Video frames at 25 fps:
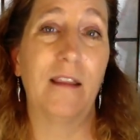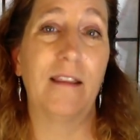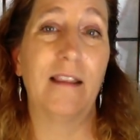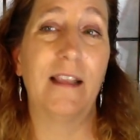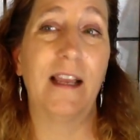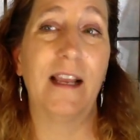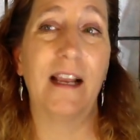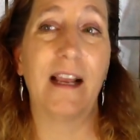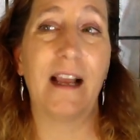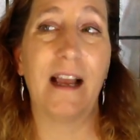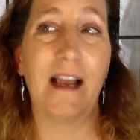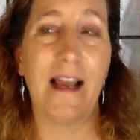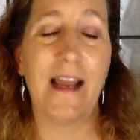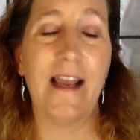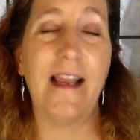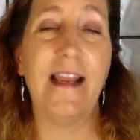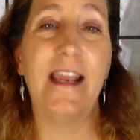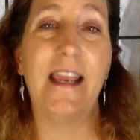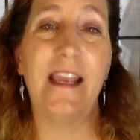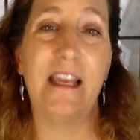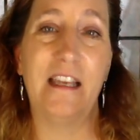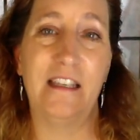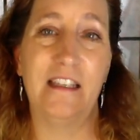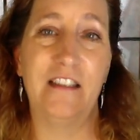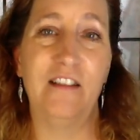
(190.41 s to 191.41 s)
Like, I
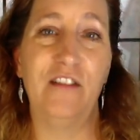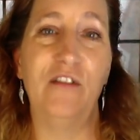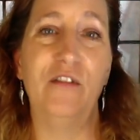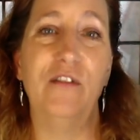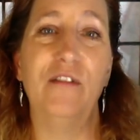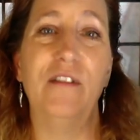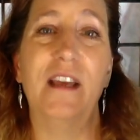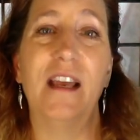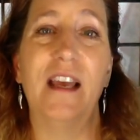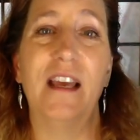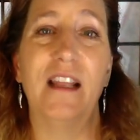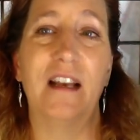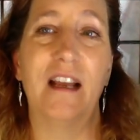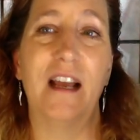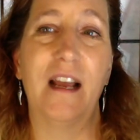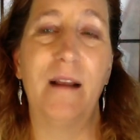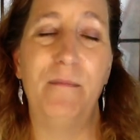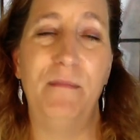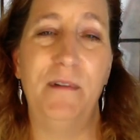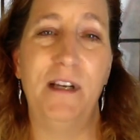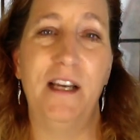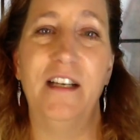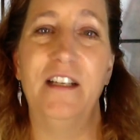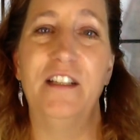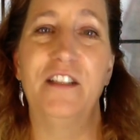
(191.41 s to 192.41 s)
can't do that. I'm
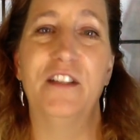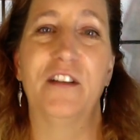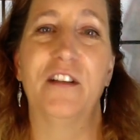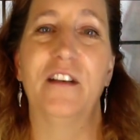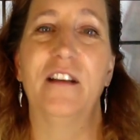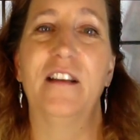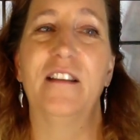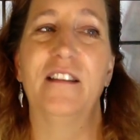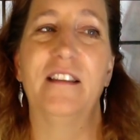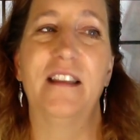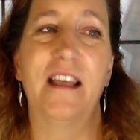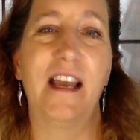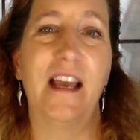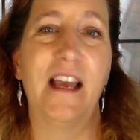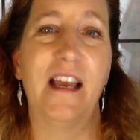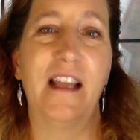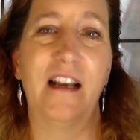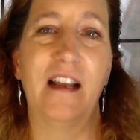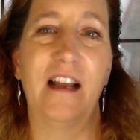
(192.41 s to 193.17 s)
not as good at that.